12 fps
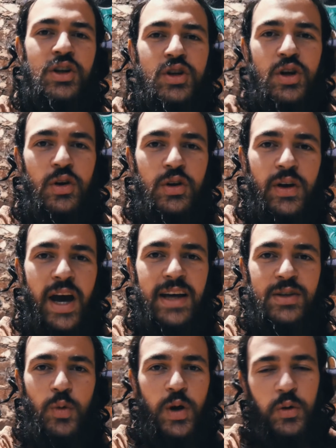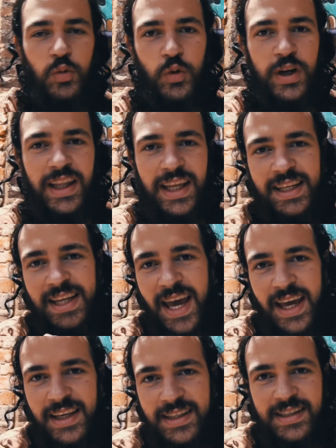show you guys what it really
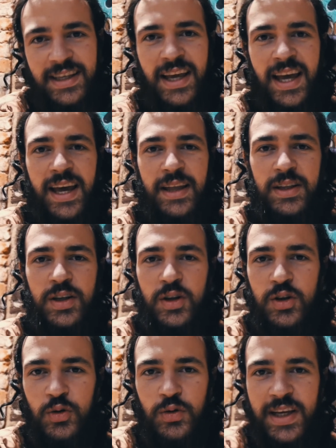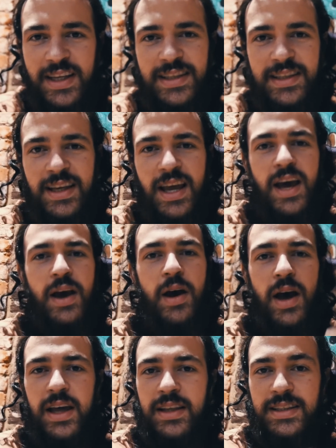takes to do this
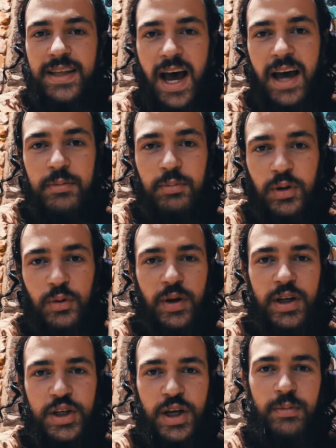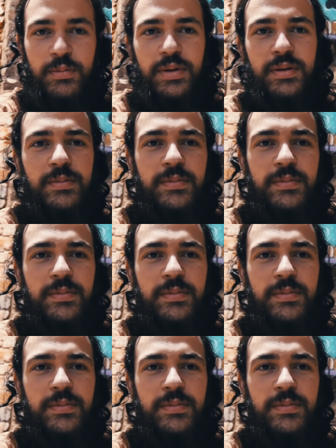inside Blue Ridge Hemp.